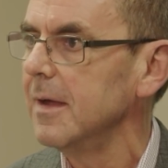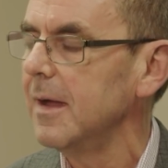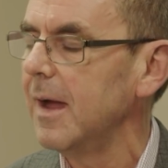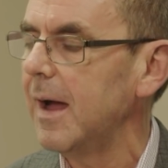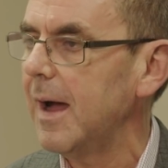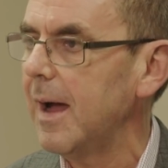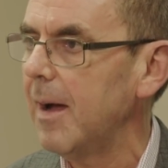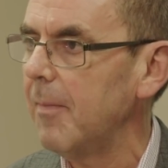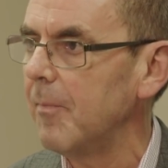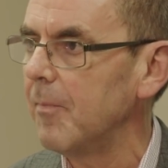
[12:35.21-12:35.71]

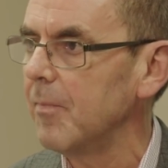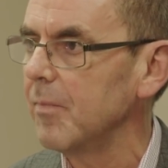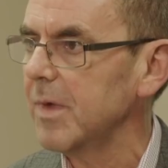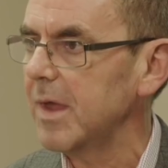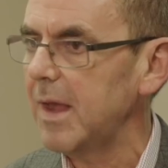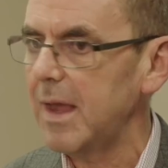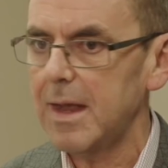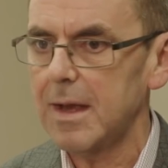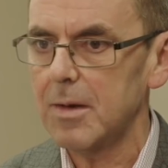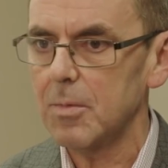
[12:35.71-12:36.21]

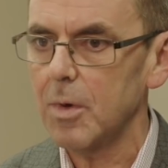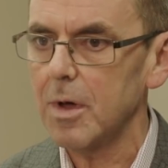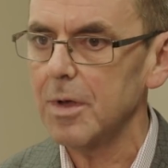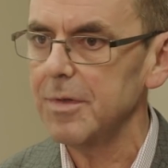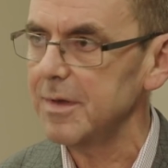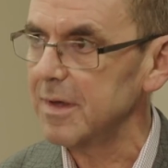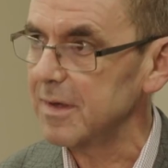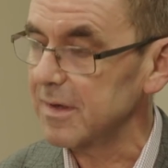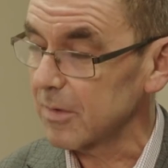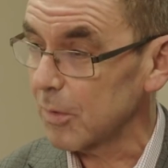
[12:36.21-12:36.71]
And while
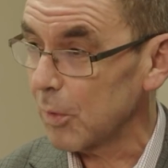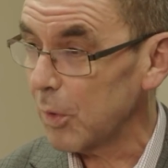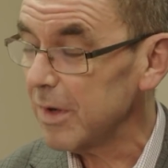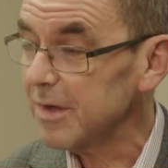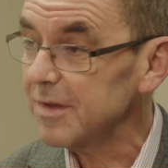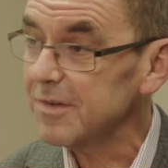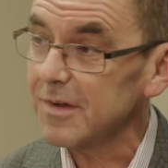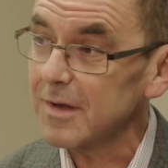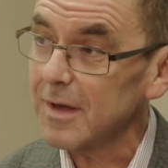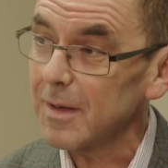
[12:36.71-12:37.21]
there's a
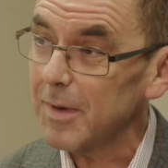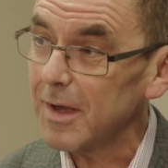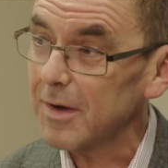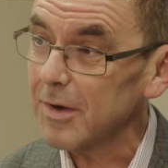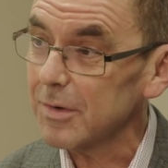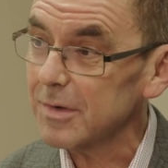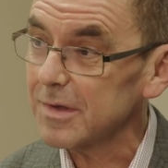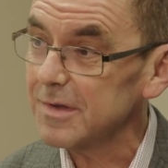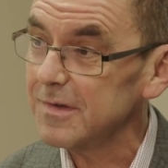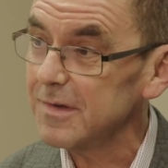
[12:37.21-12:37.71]
question about
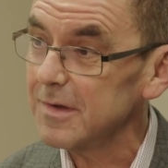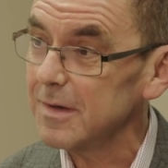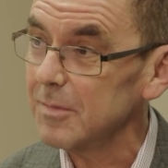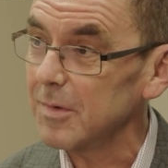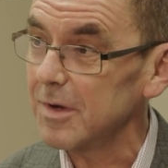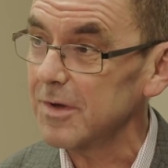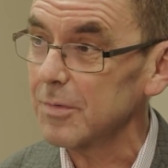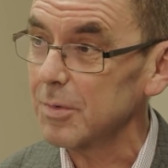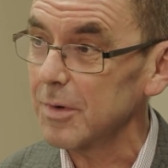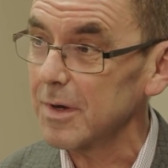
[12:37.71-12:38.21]
oxygen,
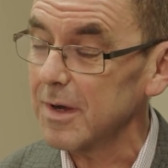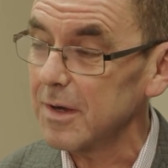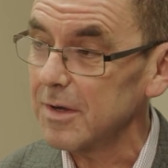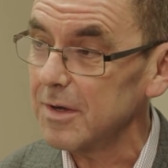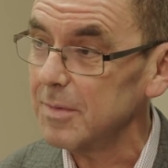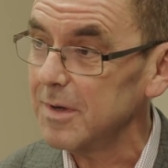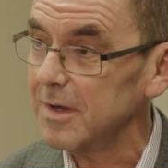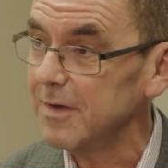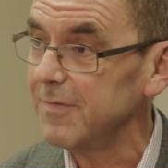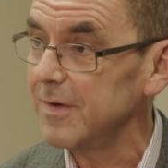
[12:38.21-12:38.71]
which we're going
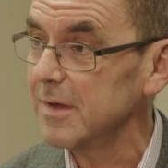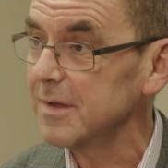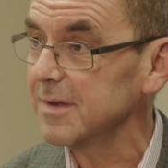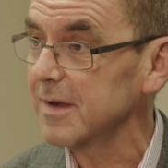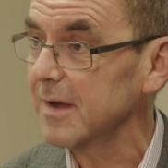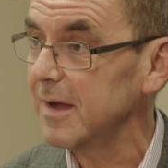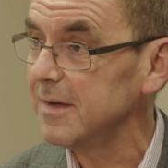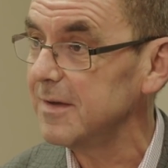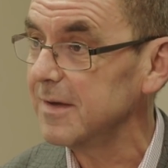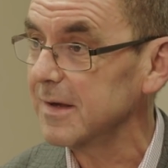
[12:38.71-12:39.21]
to be
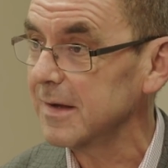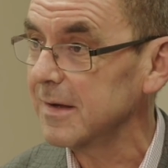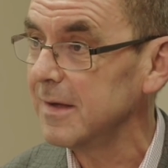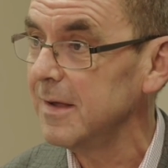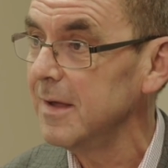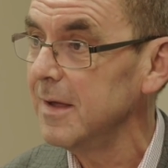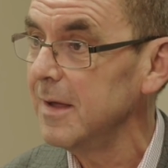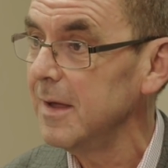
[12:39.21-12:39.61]
investigating